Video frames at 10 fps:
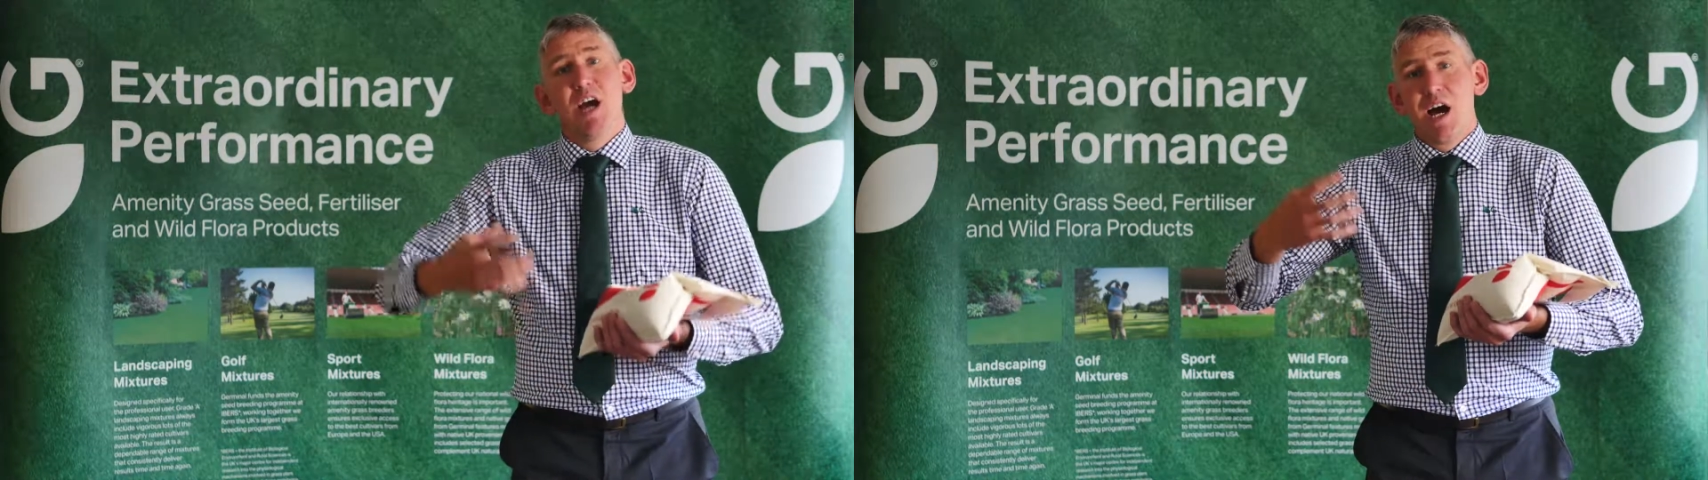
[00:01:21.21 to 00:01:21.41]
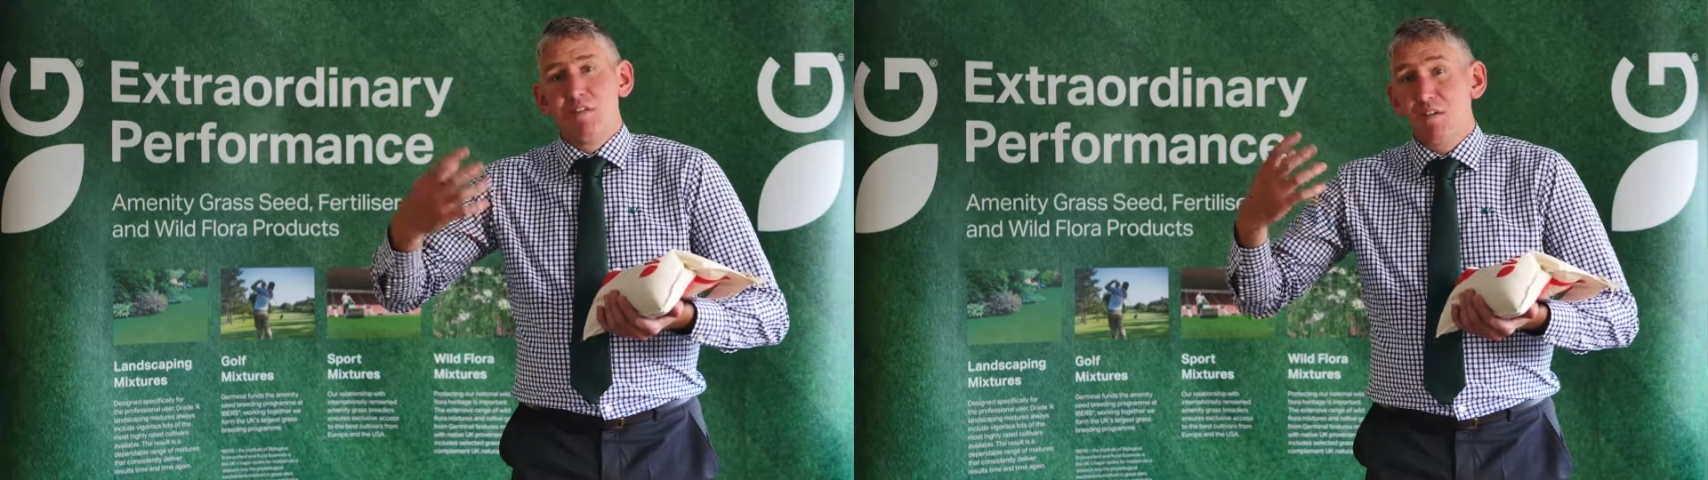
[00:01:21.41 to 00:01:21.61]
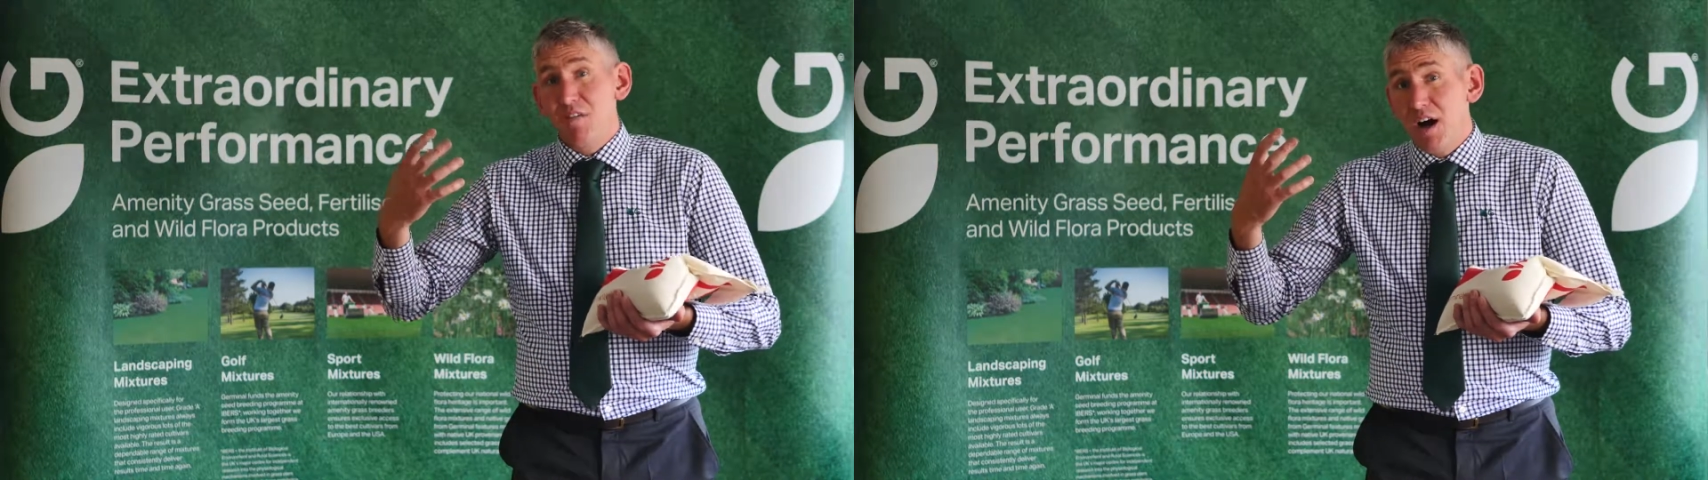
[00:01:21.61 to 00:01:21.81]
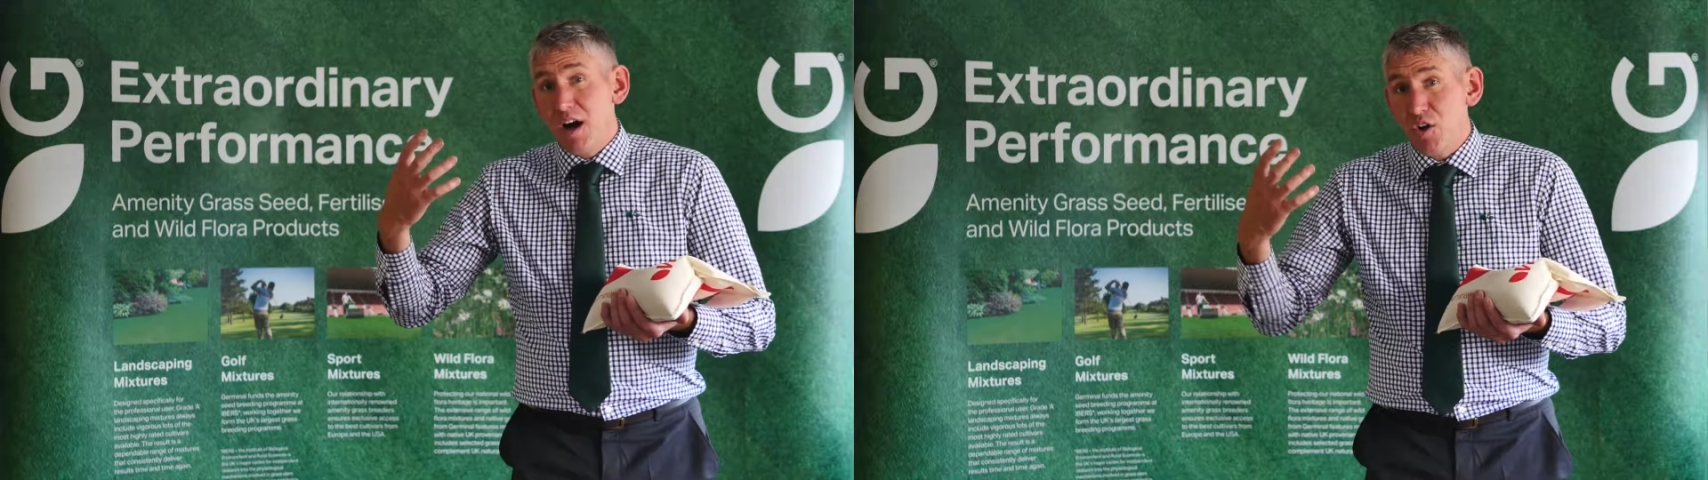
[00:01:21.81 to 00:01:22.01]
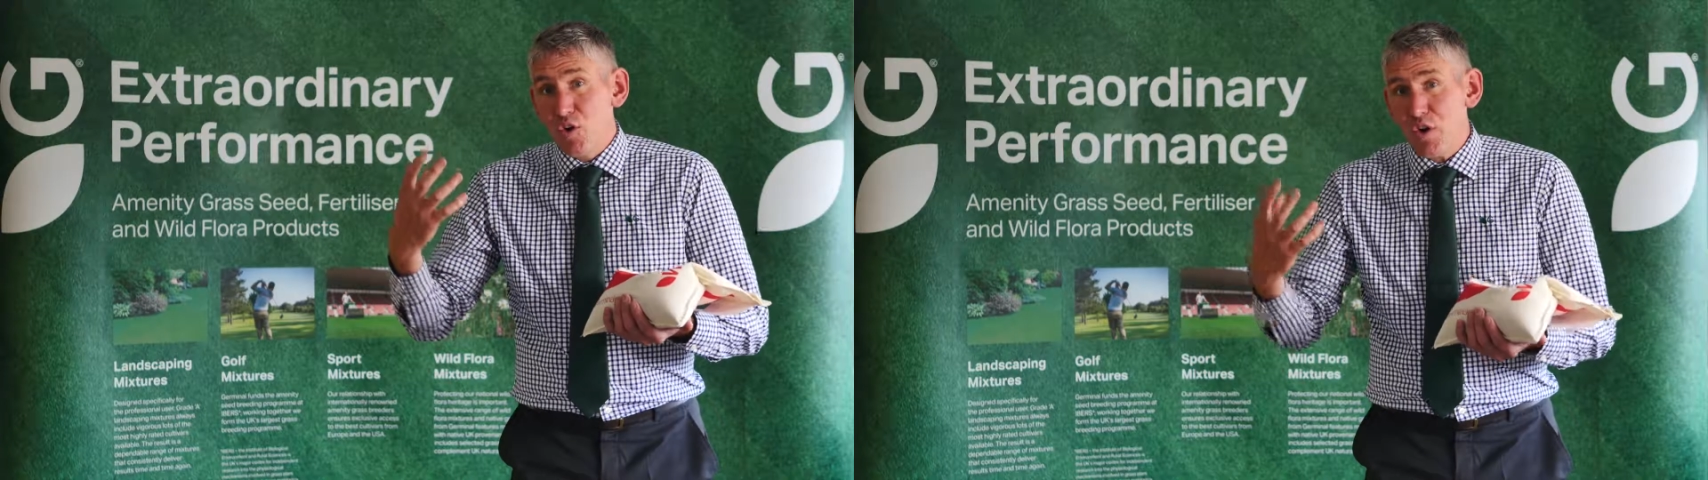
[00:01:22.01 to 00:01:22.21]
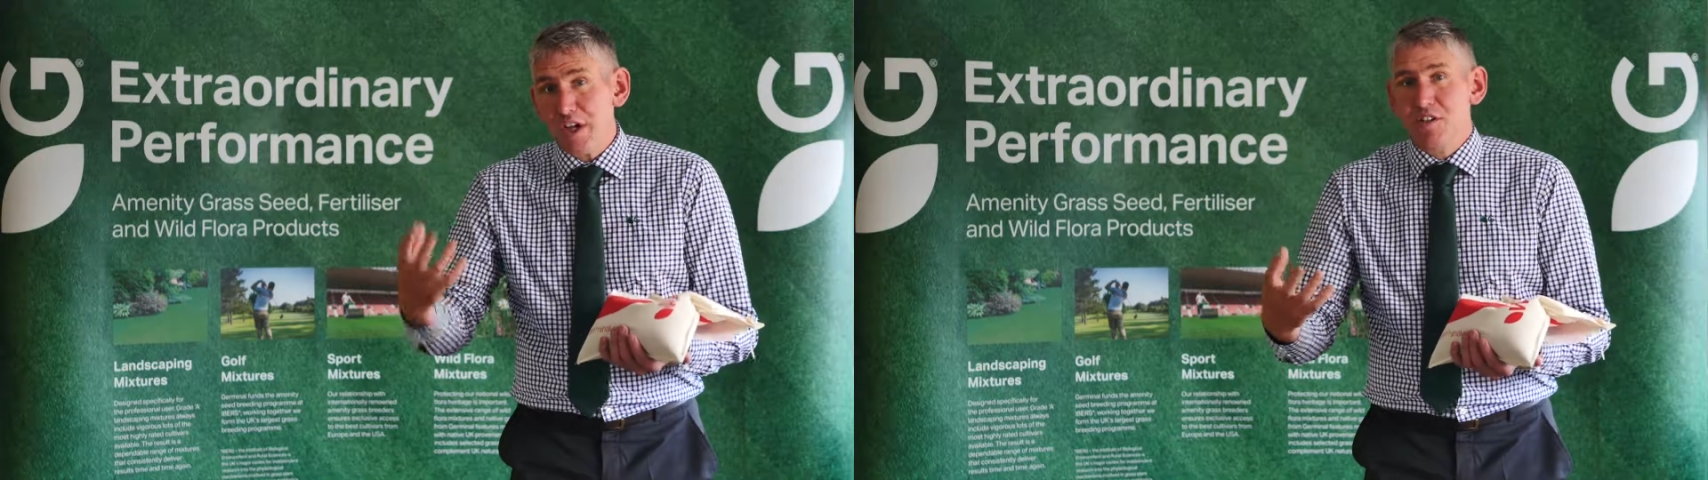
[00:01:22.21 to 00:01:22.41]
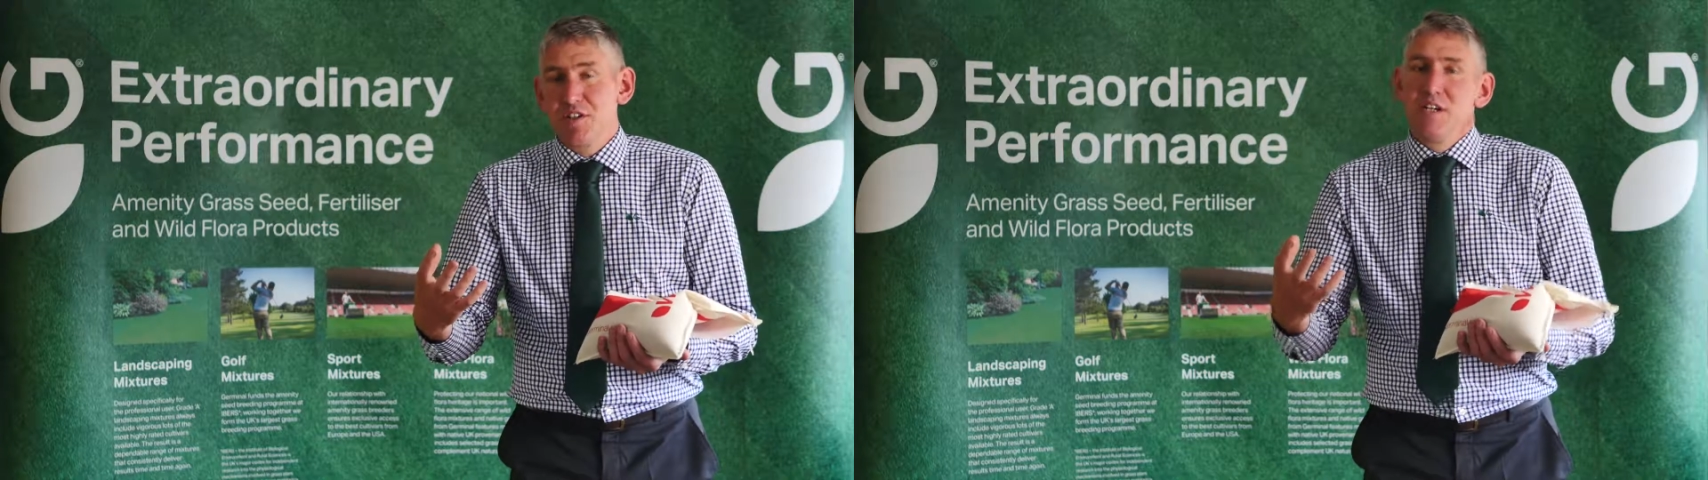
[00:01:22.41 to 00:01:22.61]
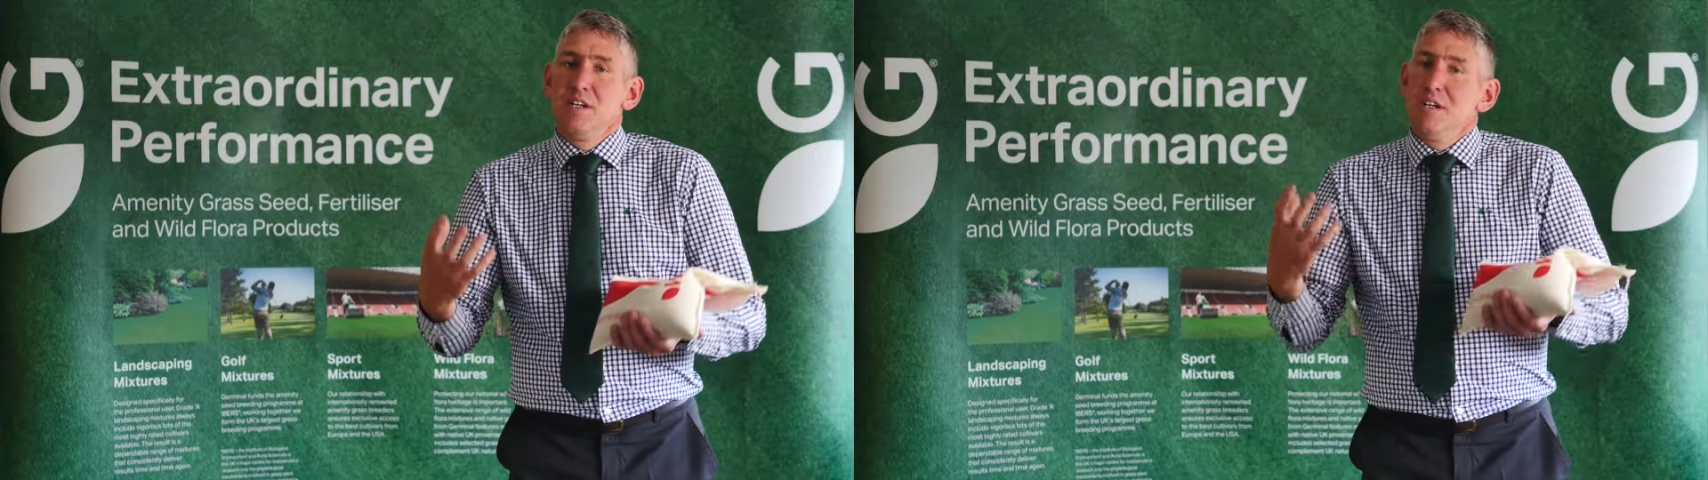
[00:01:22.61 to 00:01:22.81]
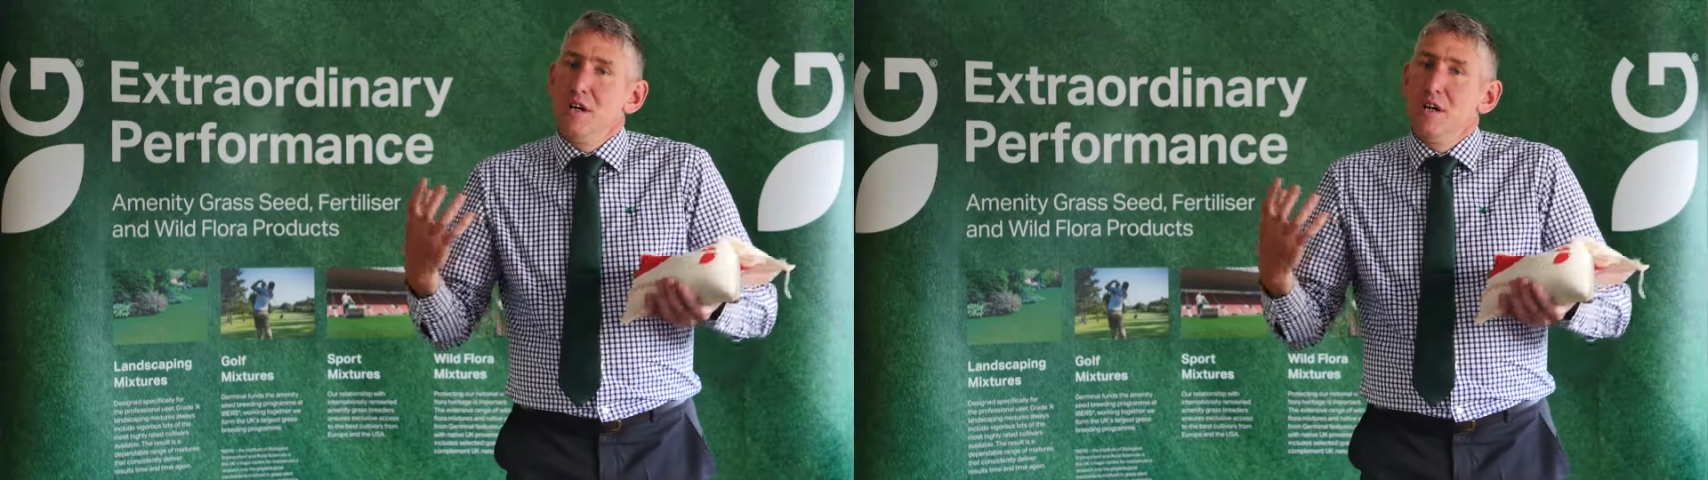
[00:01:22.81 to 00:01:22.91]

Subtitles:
of a far greater